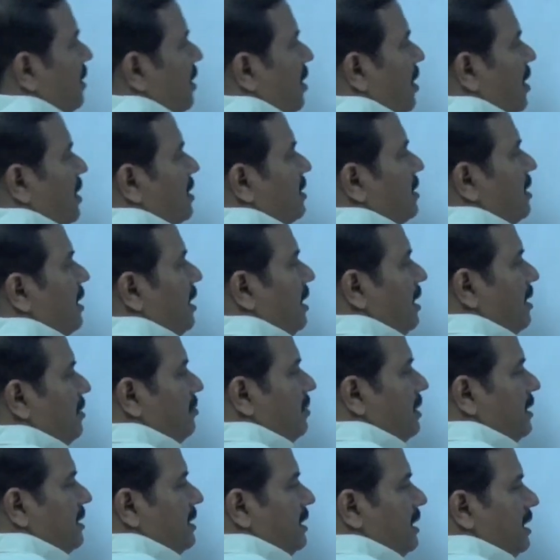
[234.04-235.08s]
Octal
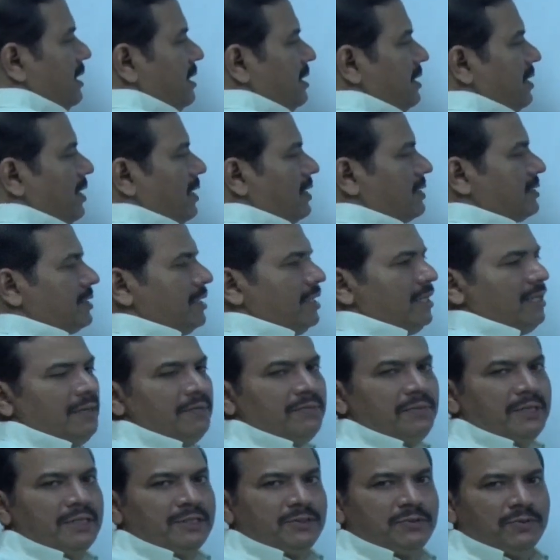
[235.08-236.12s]
number 10, octal
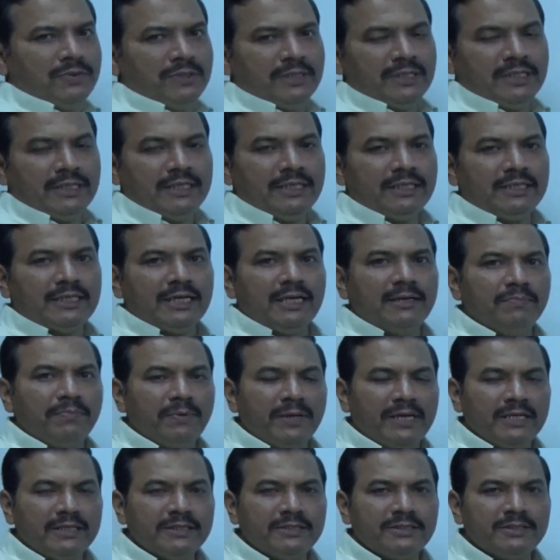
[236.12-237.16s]
number 20, 10
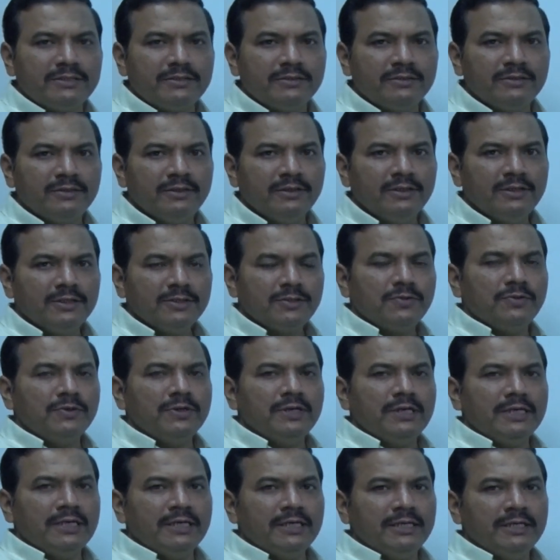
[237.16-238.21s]
plus
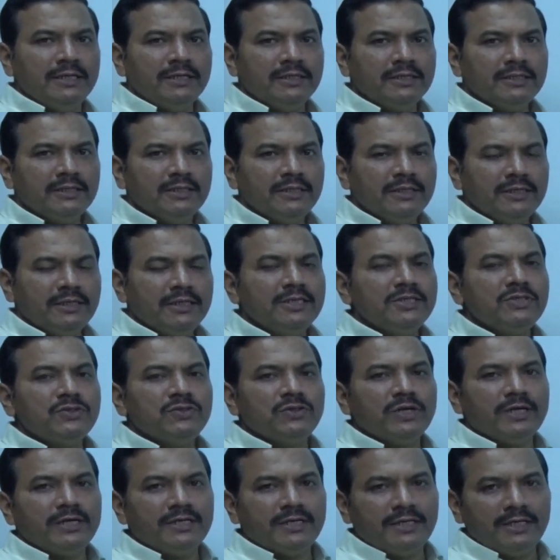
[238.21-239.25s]
20 is
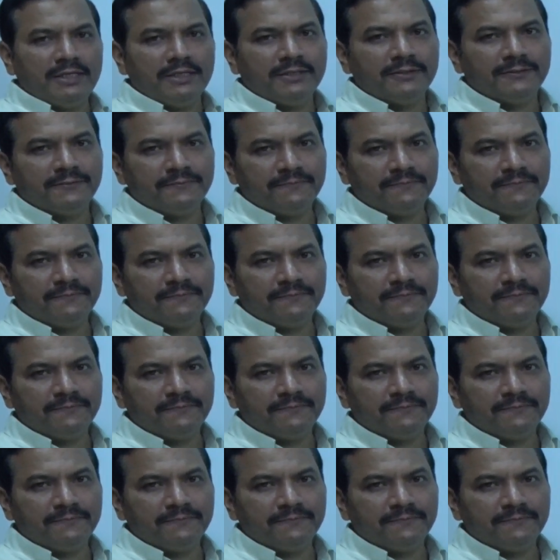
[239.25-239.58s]
30.